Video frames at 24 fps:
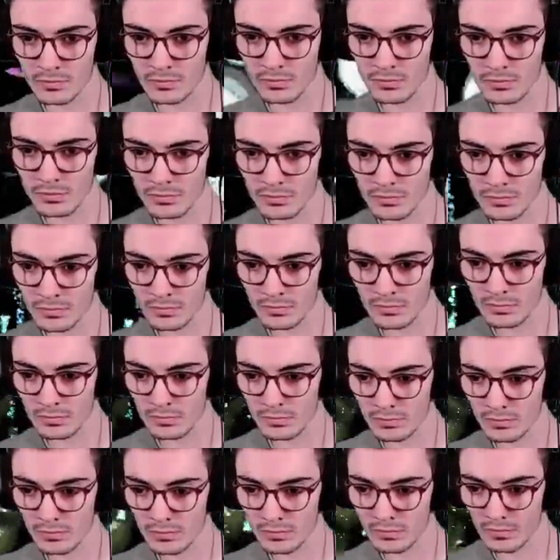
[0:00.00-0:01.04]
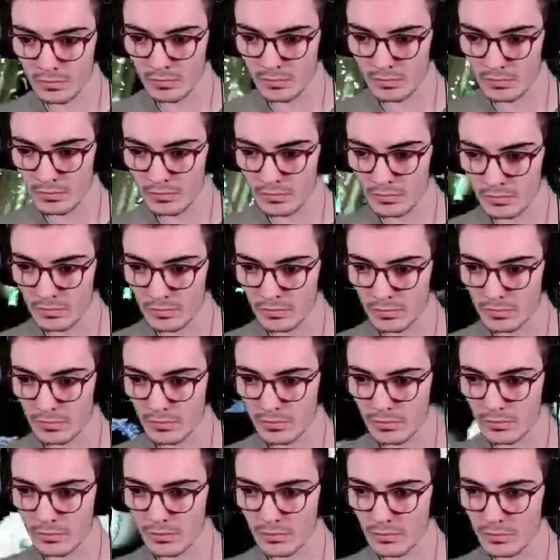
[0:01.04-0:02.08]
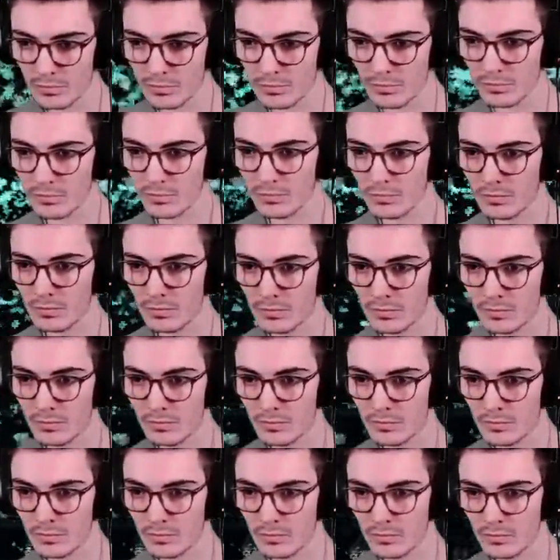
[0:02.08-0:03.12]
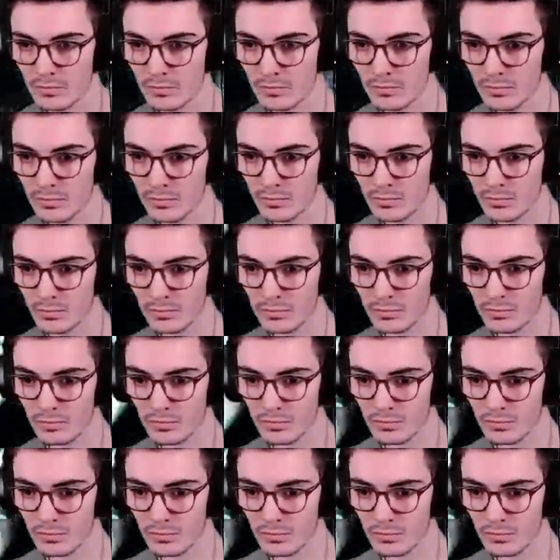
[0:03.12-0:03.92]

(silence)